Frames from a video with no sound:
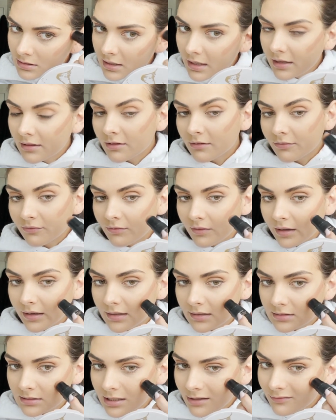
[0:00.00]
and the
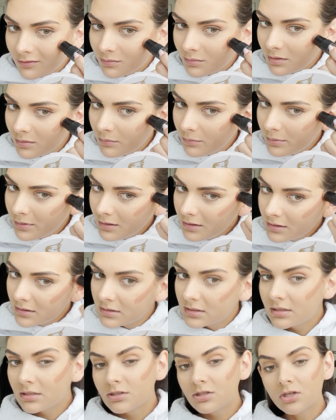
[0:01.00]
flights haven't been
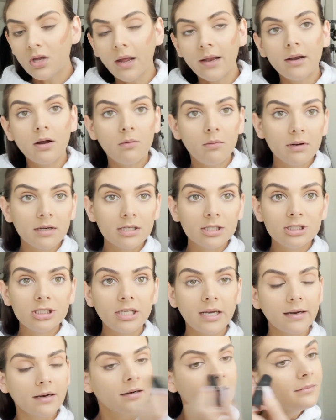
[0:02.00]
booked, so I don't want to
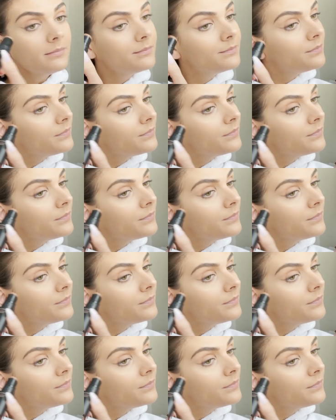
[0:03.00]
share.